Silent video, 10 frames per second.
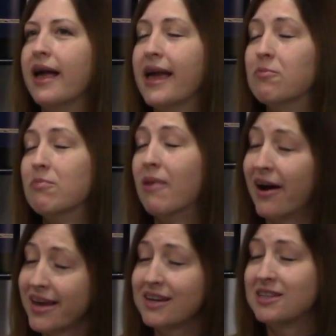in
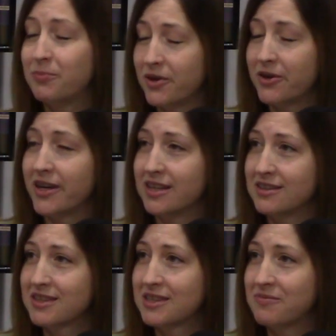my
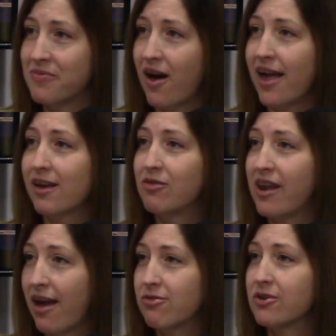experience i have
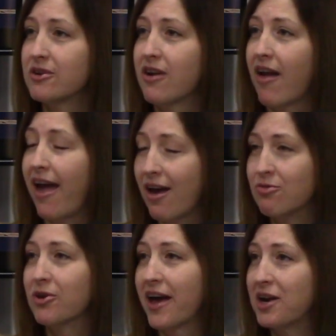never
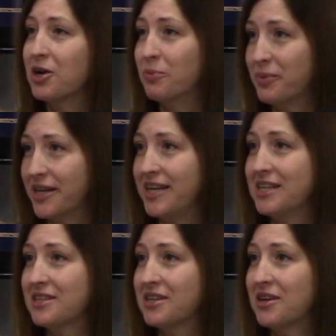ever had a
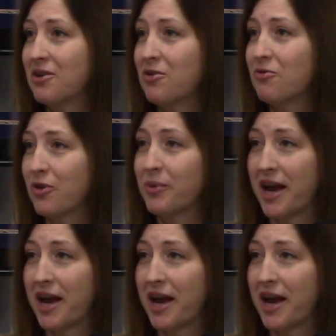complaint from an